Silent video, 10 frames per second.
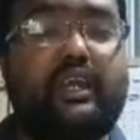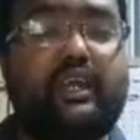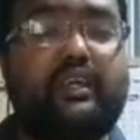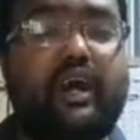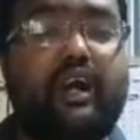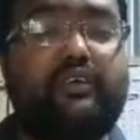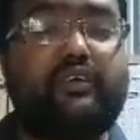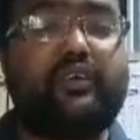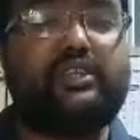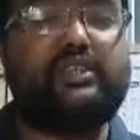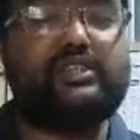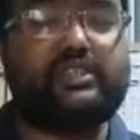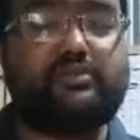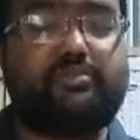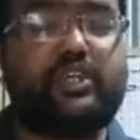in other regions,
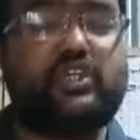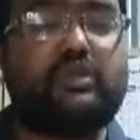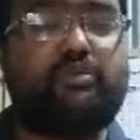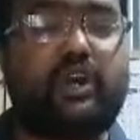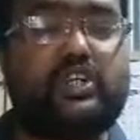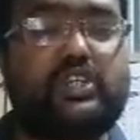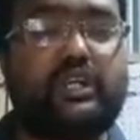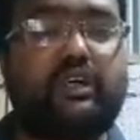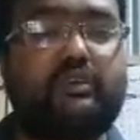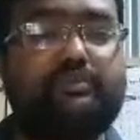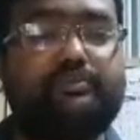especially Persia.